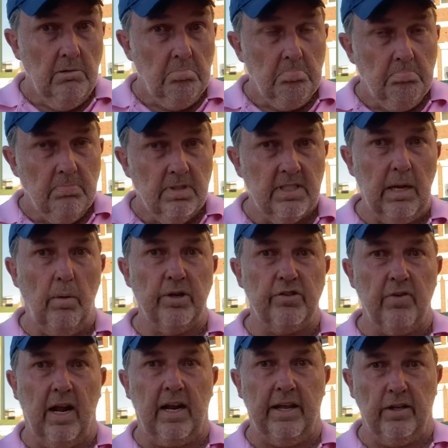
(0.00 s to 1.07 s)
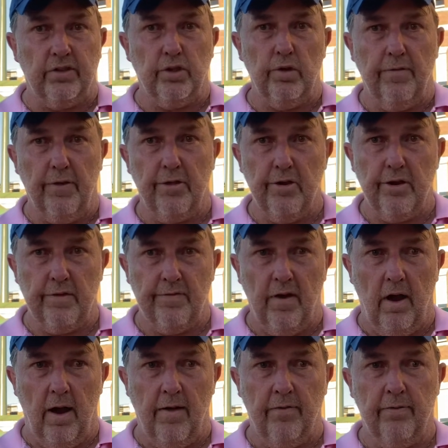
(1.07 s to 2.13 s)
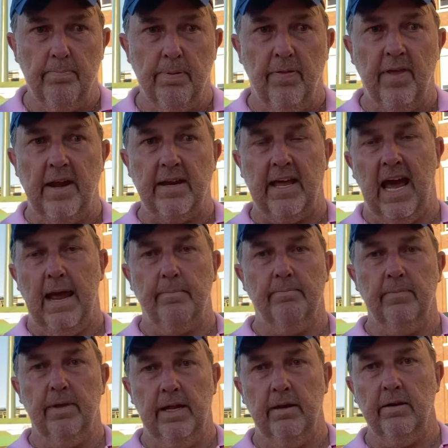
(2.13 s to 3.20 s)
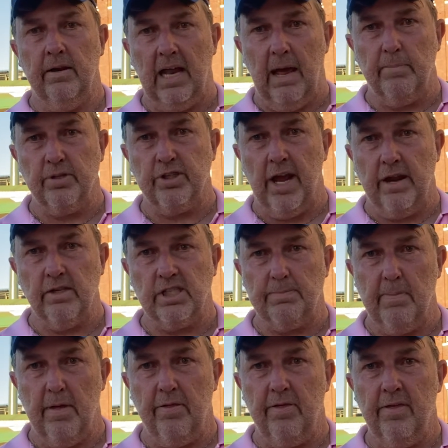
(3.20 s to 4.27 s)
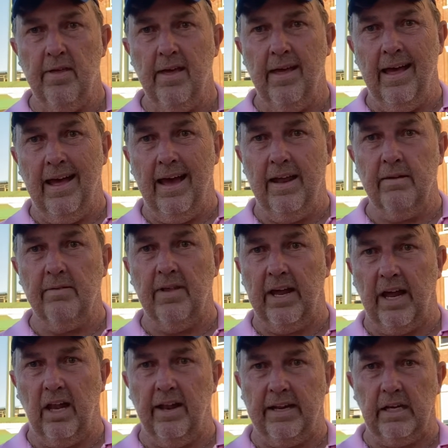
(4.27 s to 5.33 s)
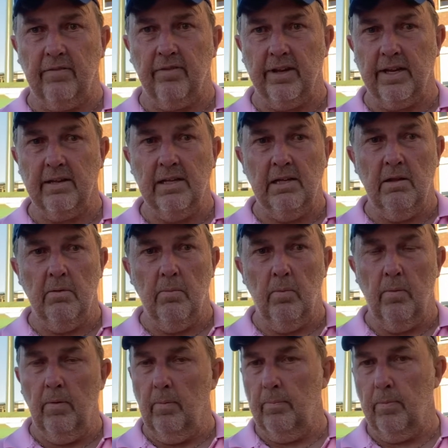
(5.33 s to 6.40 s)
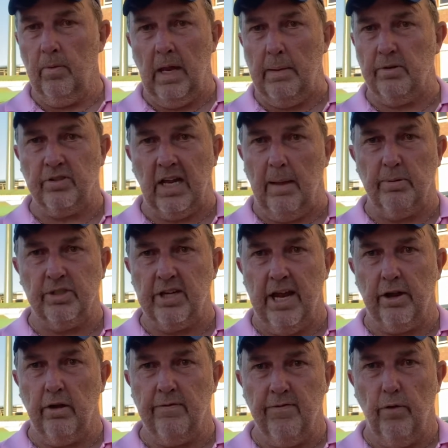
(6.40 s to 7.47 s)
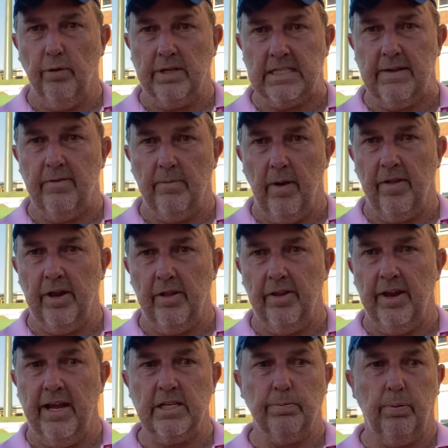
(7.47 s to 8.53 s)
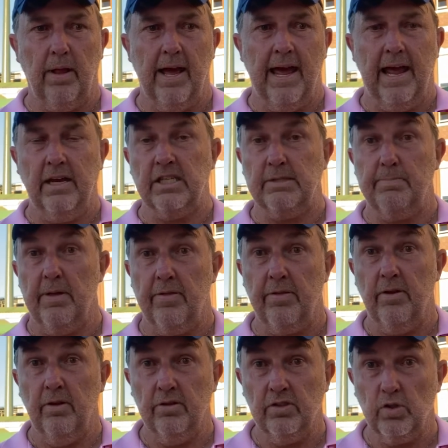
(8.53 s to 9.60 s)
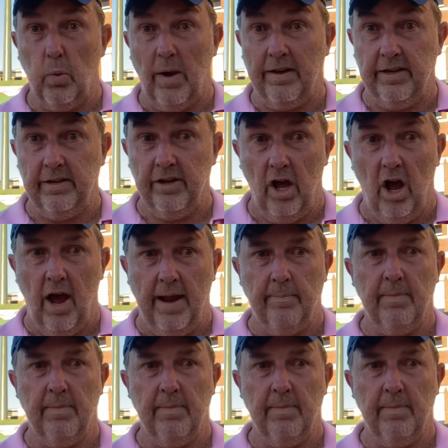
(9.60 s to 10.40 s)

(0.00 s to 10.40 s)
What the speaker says: somewhat struggling at 2 for 35. But then came in Labuschagne and Smith, and they collectively, Labuschagne got 47 by the end of the day's play, and Smith 29.